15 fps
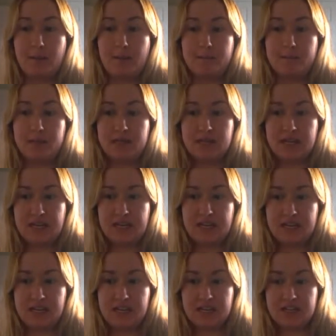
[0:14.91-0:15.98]

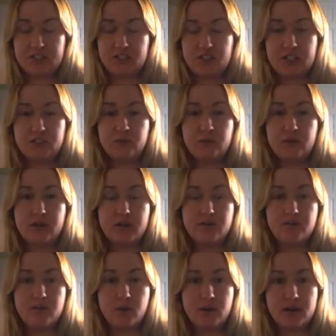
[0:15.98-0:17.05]
Monday, January
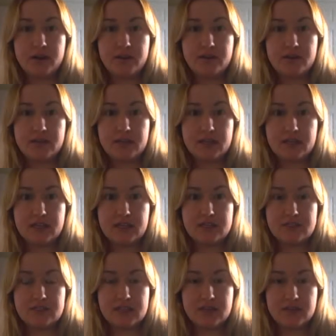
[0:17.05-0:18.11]
4th. It
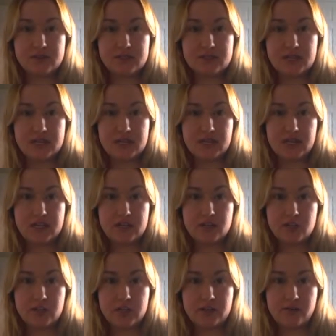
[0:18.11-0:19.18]
is now Sunday,
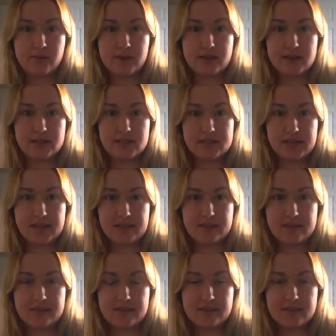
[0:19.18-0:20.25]
January
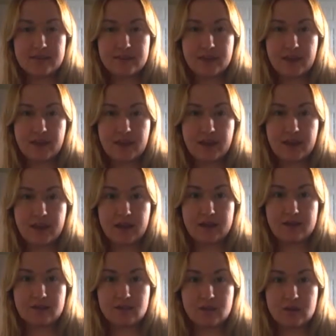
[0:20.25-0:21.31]
10th,
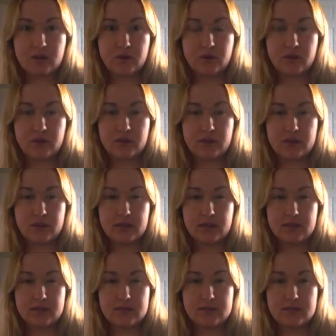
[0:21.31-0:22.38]
and so it
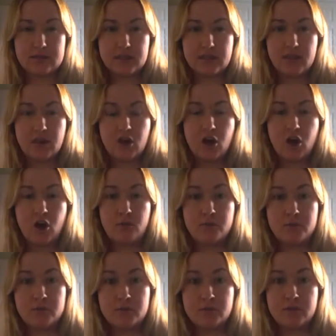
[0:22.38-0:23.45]
has
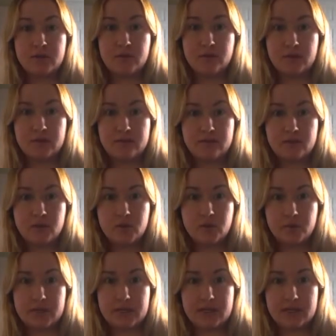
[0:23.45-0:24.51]
almost been one full
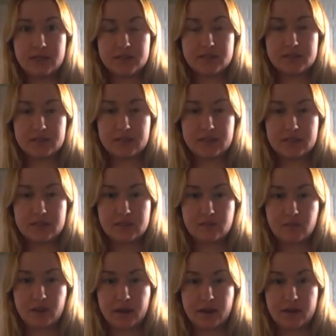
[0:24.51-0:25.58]
week since
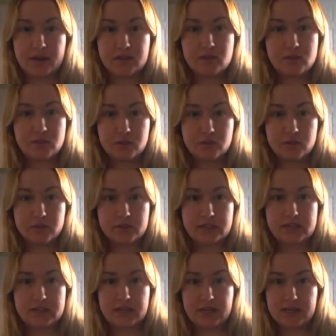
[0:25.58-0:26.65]
my surgery
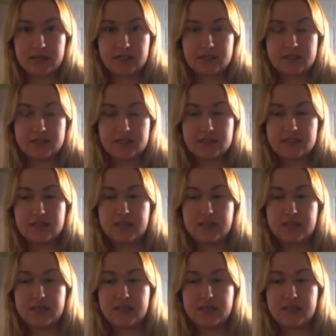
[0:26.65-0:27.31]
date,